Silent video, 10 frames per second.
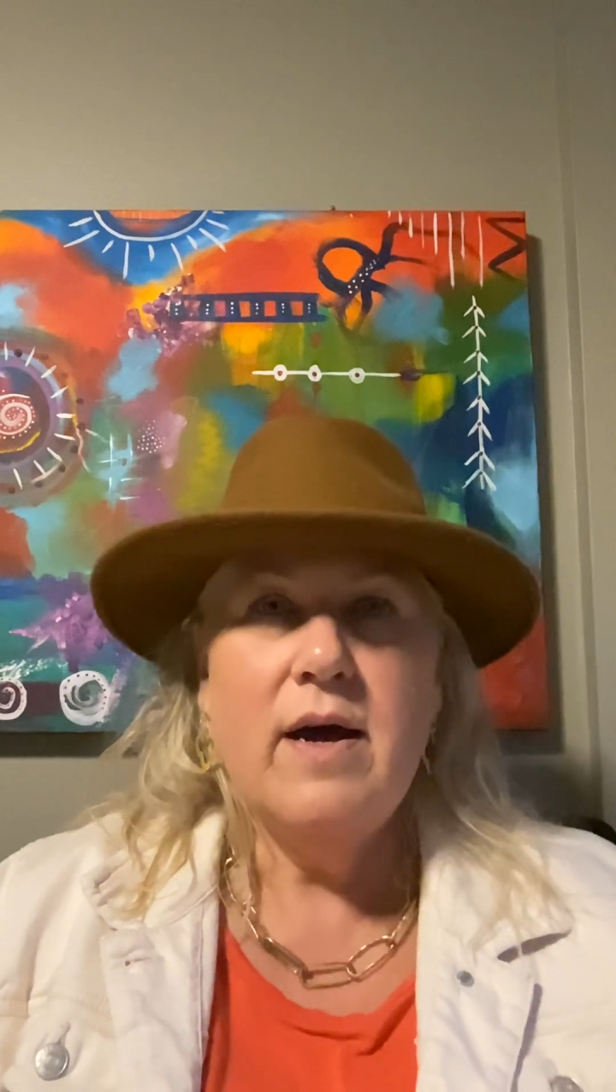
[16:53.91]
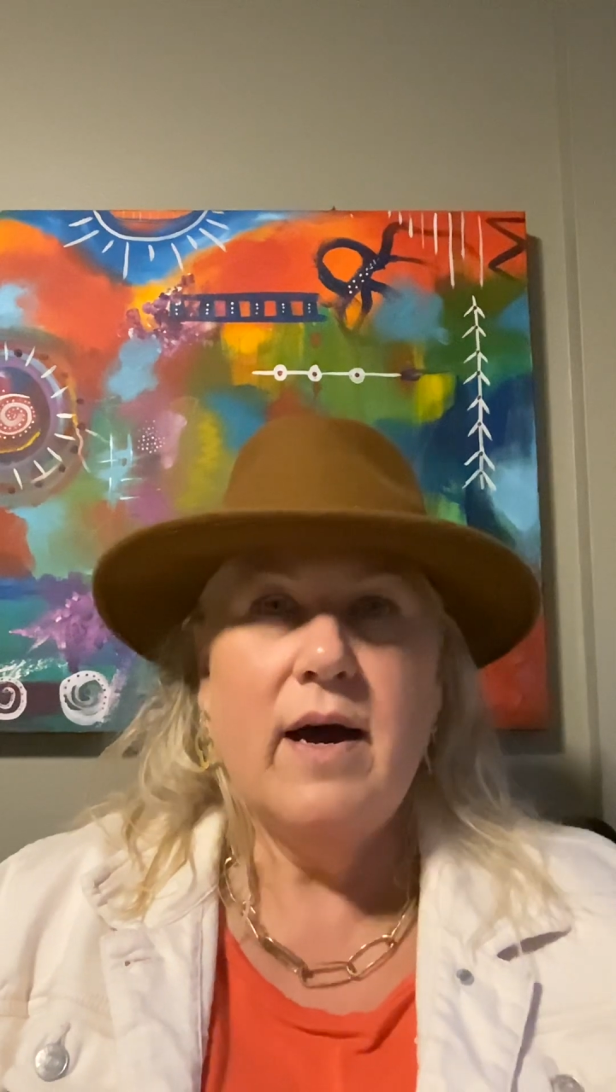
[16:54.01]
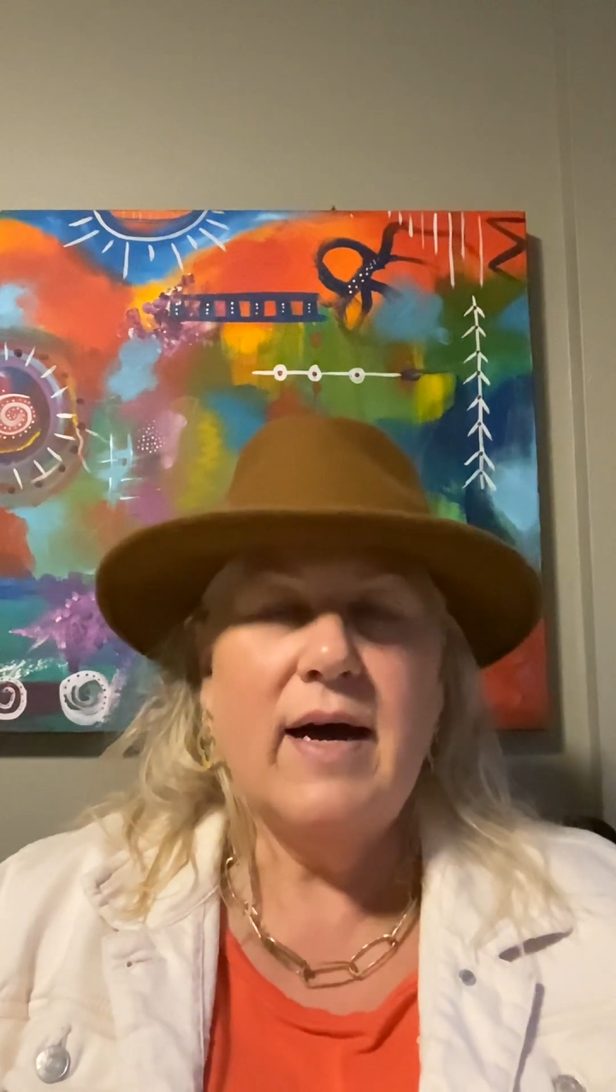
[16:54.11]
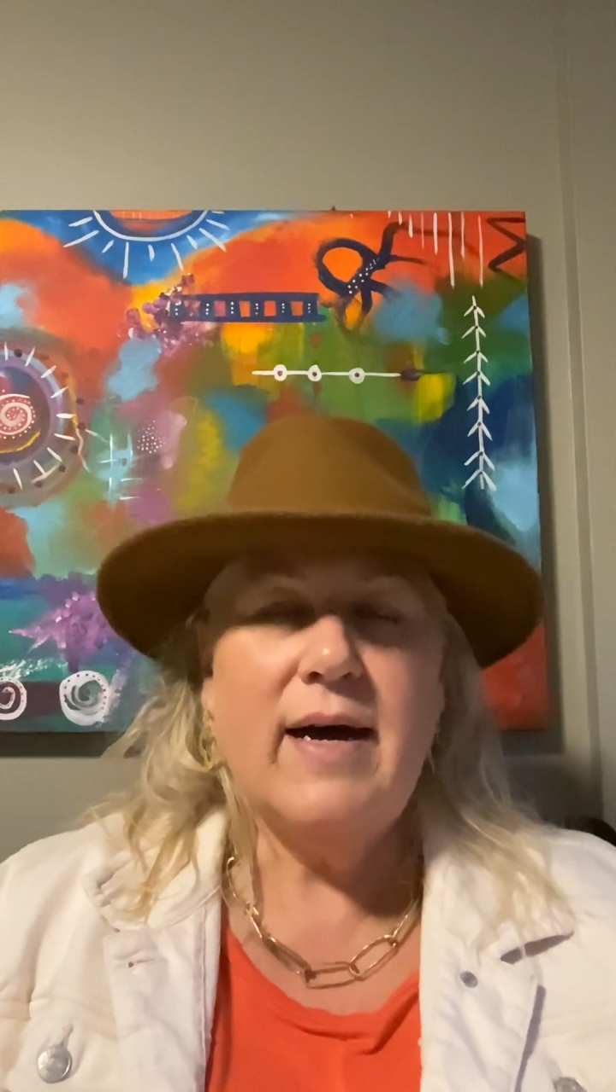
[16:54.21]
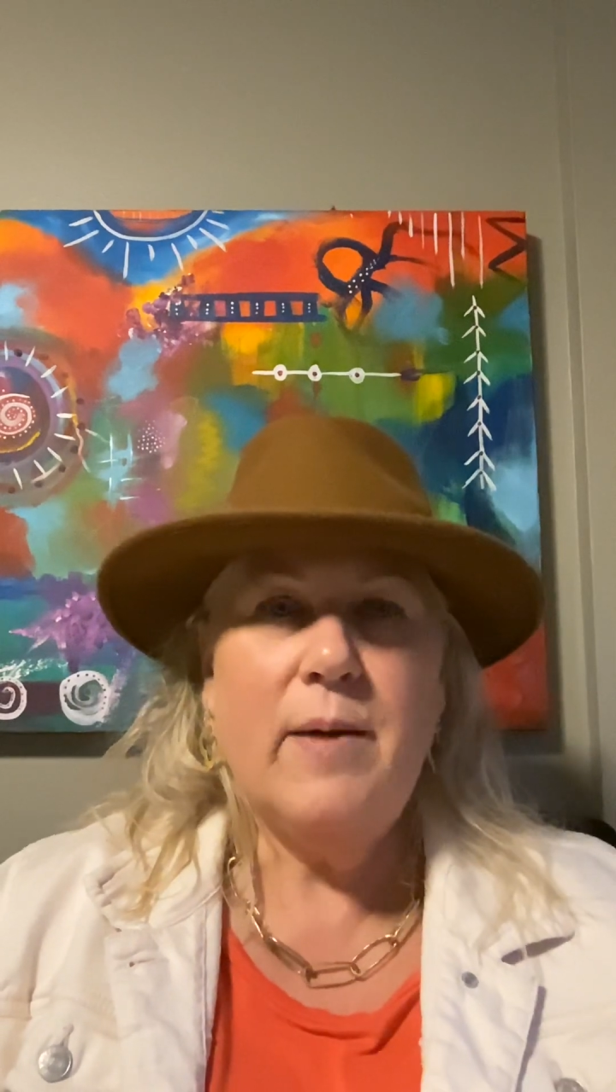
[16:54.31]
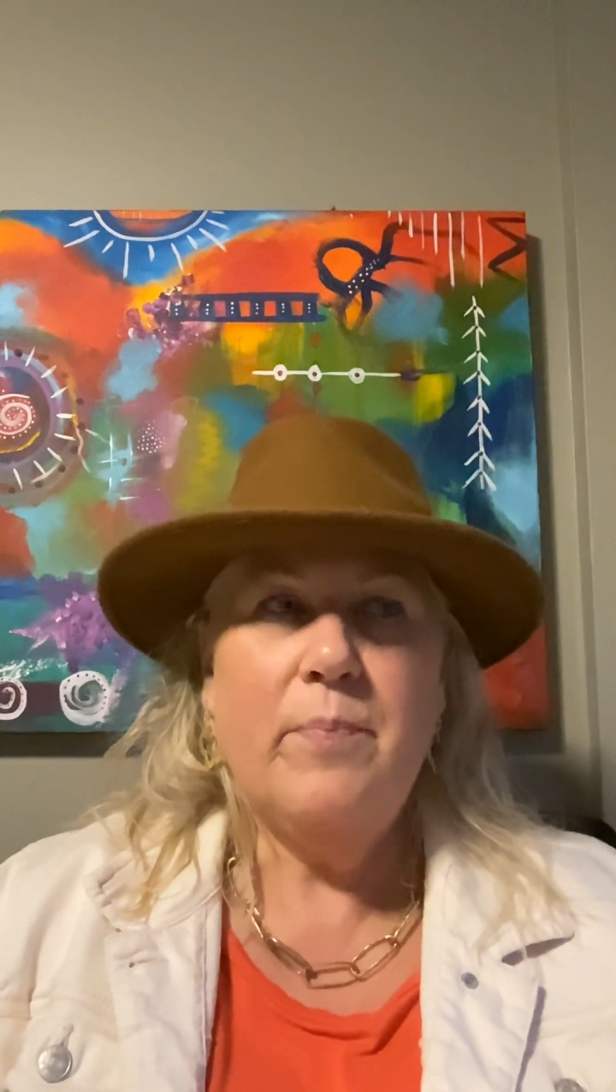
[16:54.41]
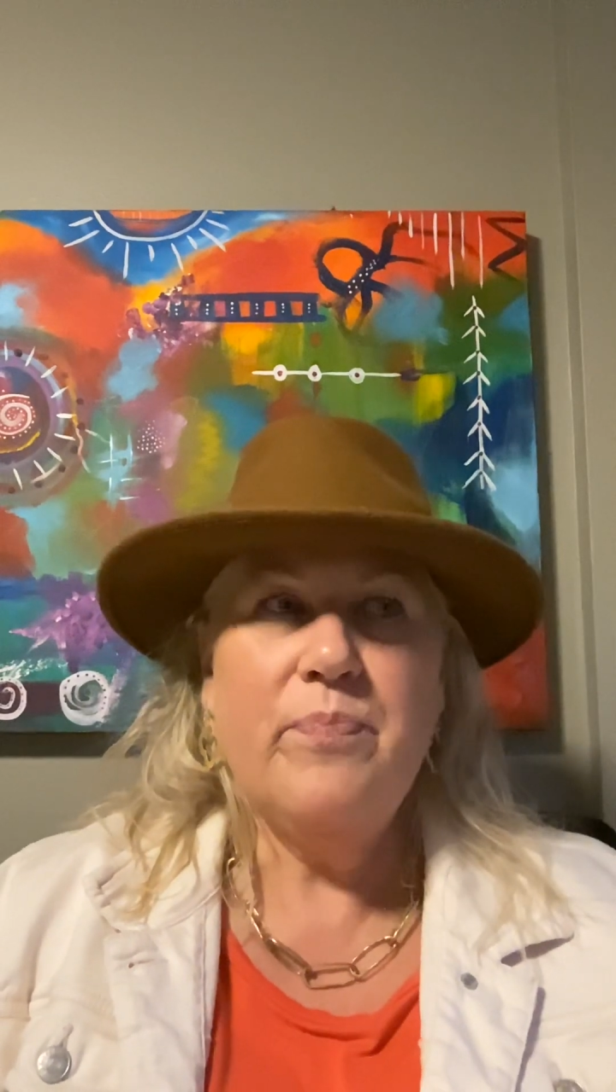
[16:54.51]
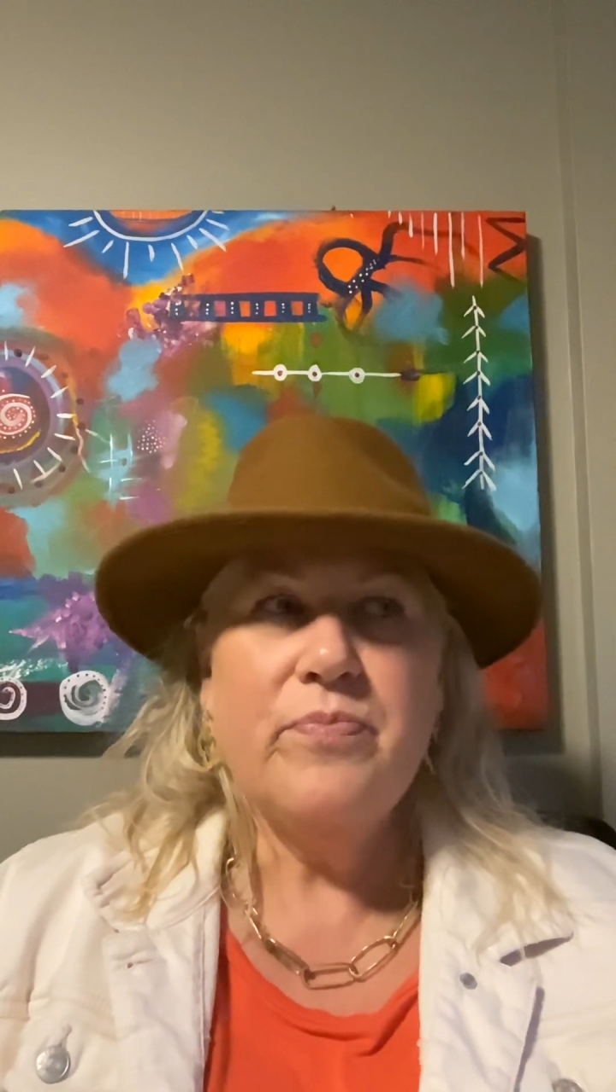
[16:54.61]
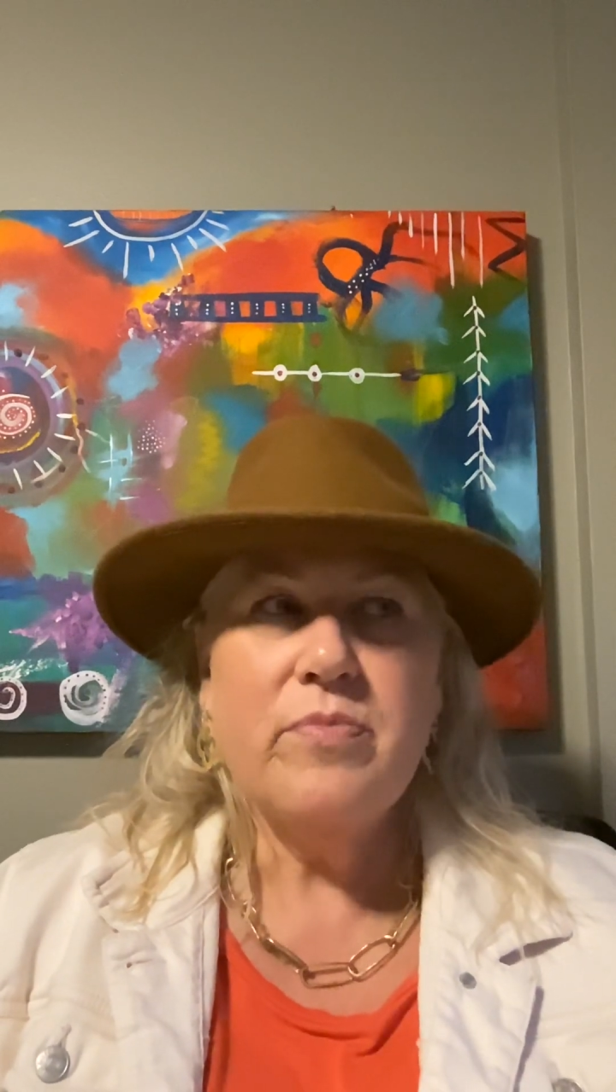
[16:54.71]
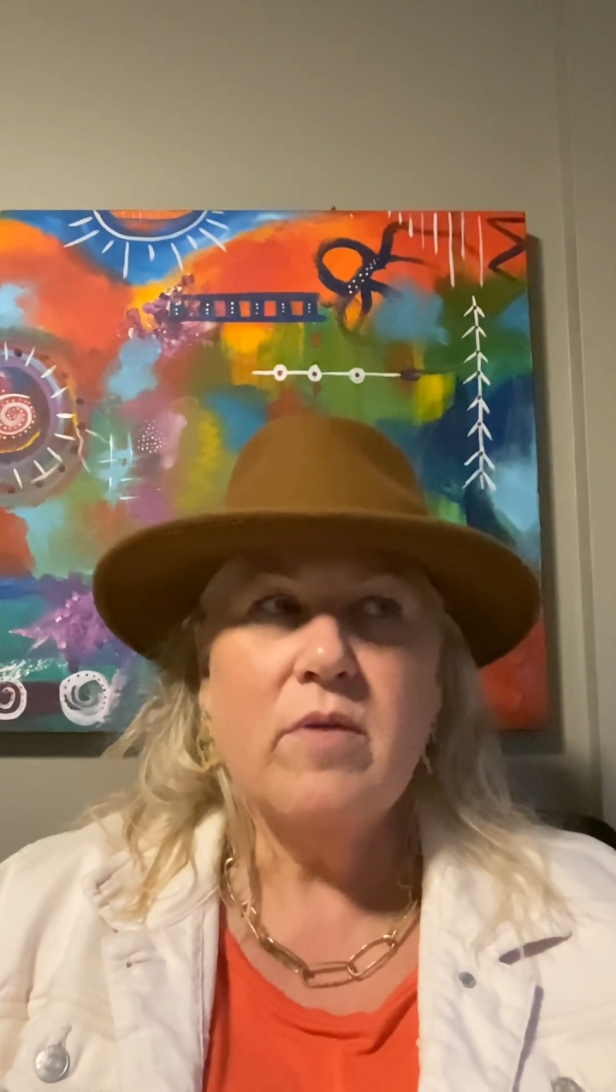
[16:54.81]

um,